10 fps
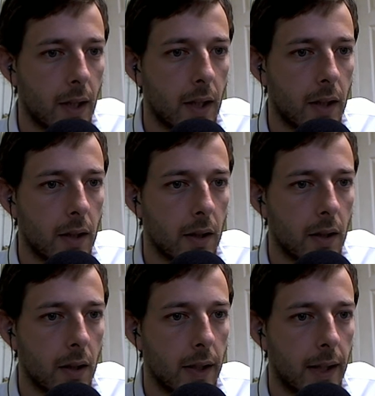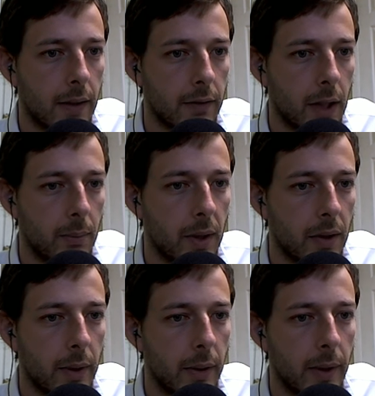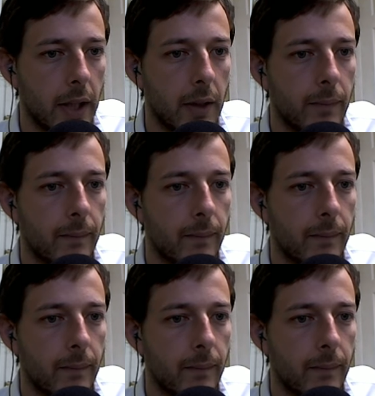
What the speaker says: here, and have knight b3 ready.